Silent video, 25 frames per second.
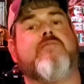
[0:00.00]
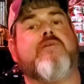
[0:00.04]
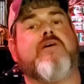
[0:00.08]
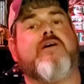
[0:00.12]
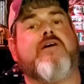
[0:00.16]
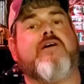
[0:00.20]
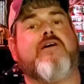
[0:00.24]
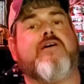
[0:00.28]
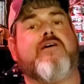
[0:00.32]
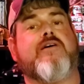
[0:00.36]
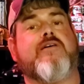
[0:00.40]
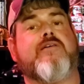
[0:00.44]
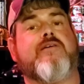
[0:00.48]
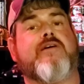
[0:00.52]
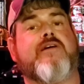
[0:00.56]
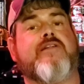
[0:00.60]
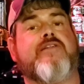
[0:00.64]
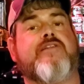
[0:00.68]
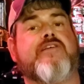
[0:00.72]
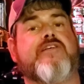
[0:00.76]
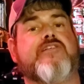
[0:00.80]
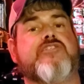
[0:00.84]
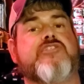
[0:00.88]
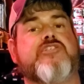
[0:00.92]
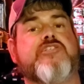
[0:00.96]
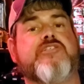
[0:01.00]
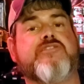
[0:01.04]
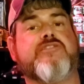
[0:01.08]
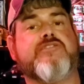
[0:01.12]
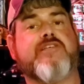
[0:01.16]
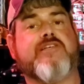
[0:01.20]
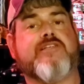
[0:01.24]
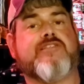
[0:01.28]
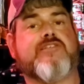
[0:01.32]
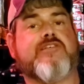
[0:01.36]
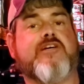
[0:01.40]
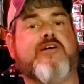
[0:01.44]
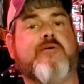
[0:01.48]
uh, editions
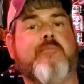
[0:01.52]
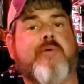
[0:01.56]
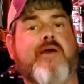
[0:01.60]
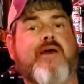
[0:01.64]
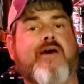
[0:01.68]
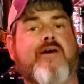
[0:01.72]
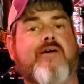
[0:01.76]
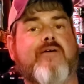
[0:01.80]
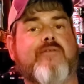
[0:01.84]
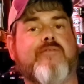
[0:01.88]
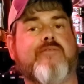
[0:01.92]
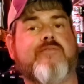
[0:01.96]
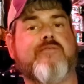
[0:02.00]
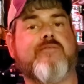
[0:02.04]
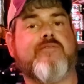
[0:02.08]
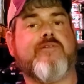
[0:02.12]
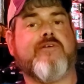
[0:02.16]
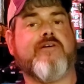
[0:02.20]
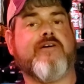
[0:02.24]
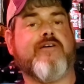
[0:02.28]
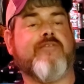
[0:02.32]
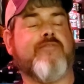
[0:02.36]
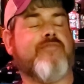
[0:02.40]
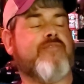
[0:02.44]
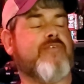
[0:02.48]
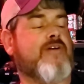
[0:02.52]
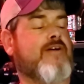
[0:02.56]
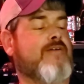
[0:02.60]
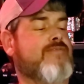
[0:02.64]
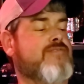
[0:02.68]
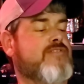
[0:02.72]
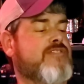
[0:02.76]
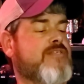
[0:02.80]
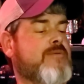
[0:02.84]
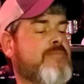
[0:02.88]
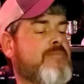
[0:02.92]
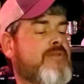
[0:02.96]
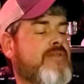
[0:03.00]
that's come out of, of
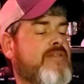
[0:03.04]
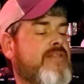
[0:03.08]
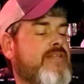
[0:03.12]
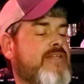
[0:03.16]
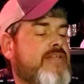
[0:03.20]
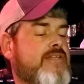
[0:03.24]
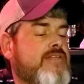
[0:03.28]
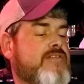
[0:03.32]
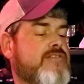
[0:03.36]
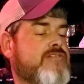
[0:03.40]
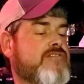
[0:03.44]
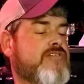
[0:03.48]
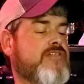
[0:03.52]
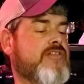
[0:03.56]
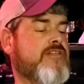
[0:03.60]
some of these.